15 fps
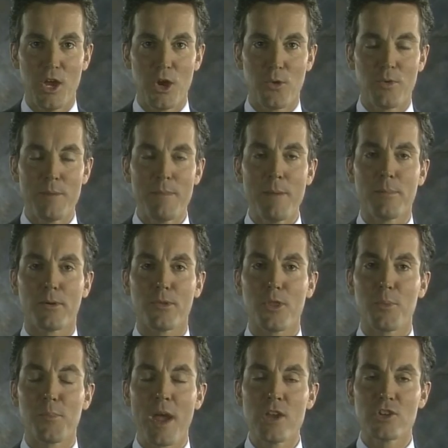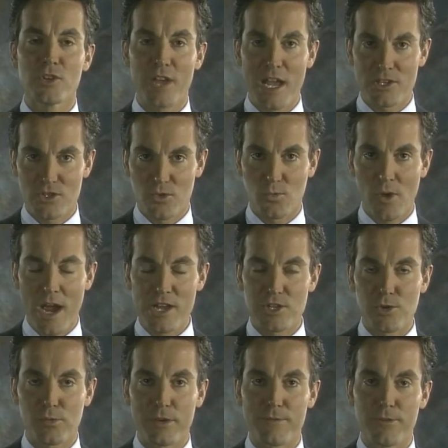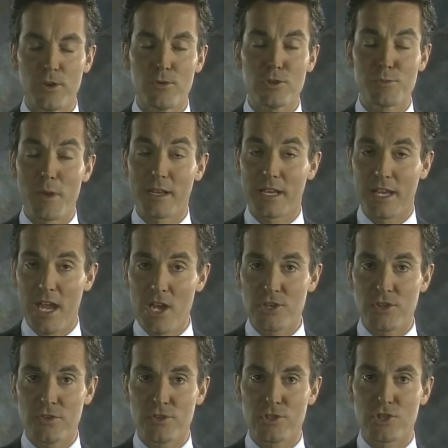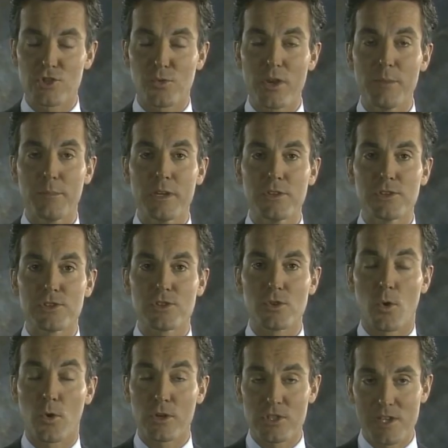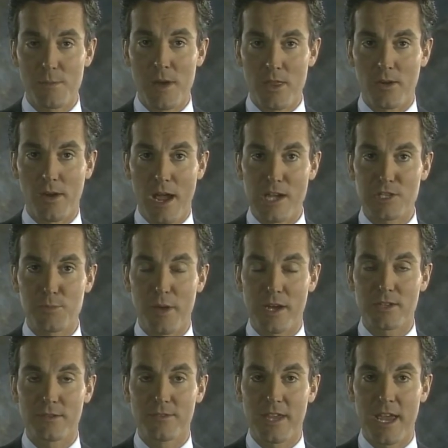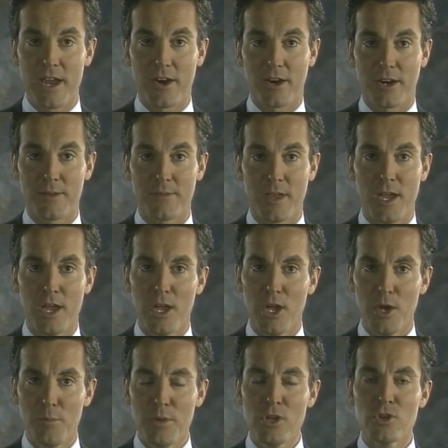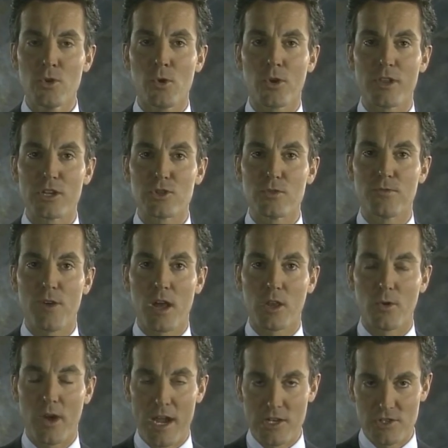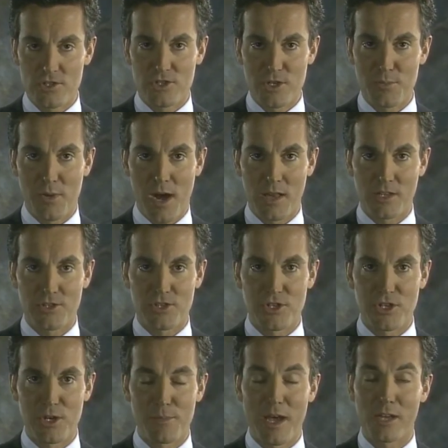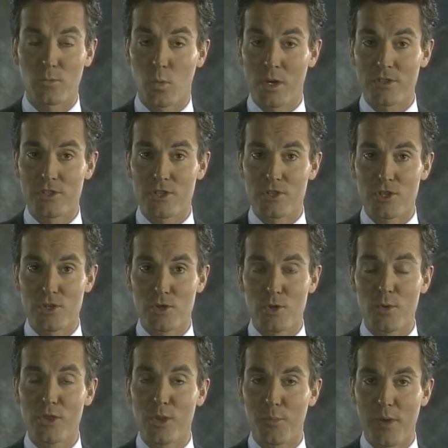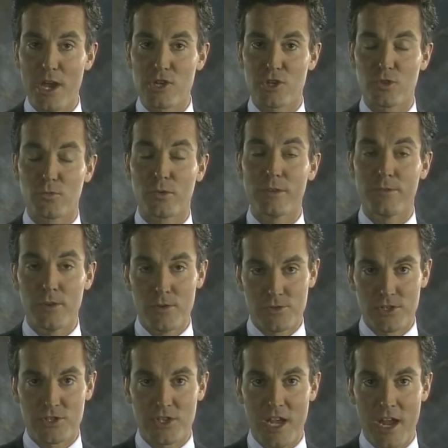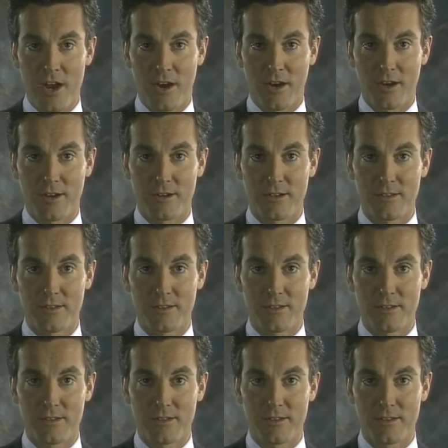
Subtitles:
Remember, the patient has the right to refuse medications, treatments, or some other aspect of care. Be sure that you follow agency policy about what to do when the patient refuses care.